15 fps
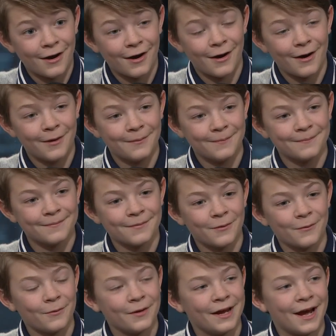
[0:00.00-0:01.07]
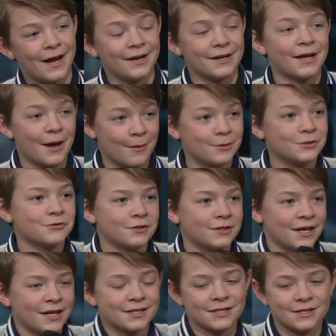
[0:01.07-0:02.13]
Um, we had a chemistry
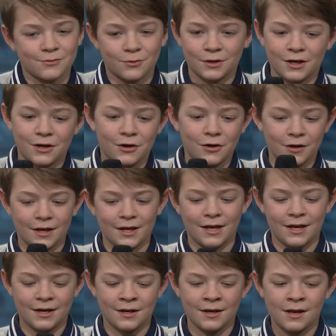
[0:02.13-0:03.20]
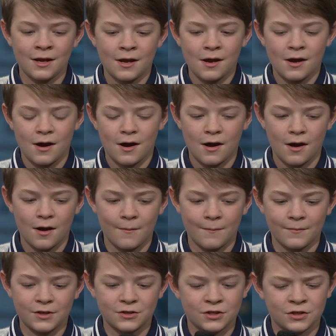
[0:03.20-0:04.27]
test, is what they call it, and um,
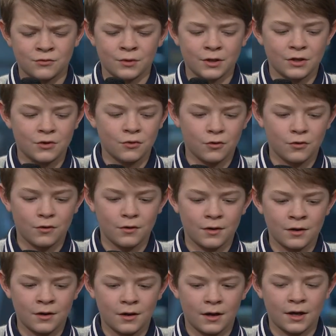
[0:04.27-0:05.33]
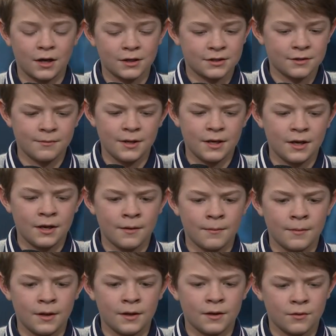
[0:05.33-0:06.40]
it's it's really cool. I got to meet
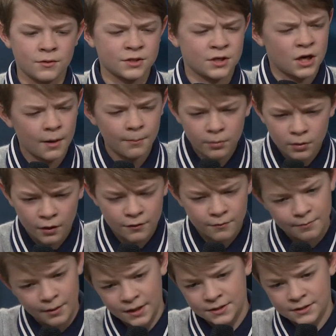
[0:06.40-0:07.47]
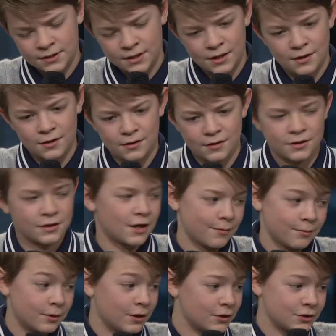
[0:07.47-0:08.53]
him, and there was a couple other Bens there and a
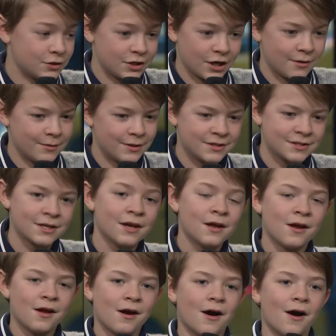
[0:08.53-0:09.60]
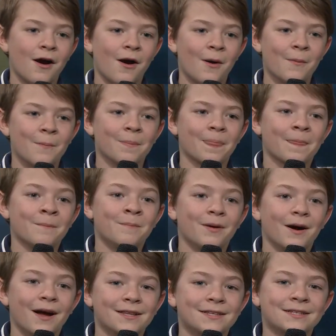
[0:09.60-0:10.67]
couple other Jamies, um,
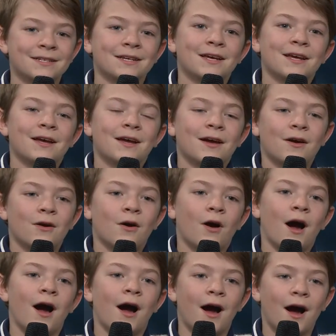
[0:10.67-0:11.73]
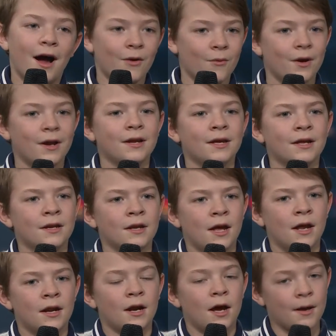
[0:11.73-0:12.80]
but uh, I went in
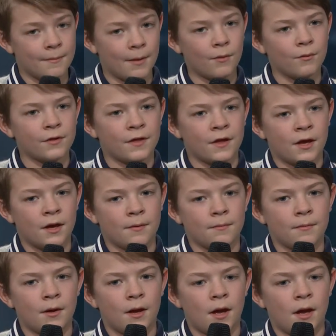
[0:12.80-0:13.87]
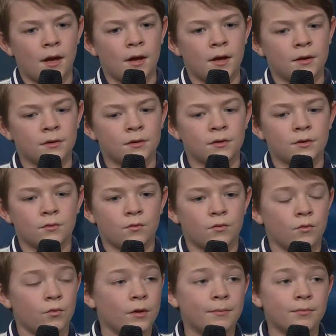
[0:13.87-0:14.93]
and I met with him, and
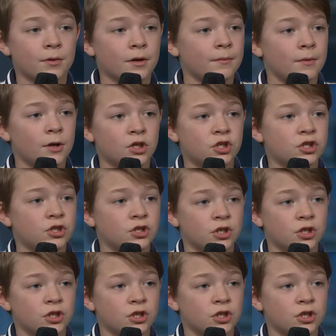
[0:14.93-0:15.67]
we pretty much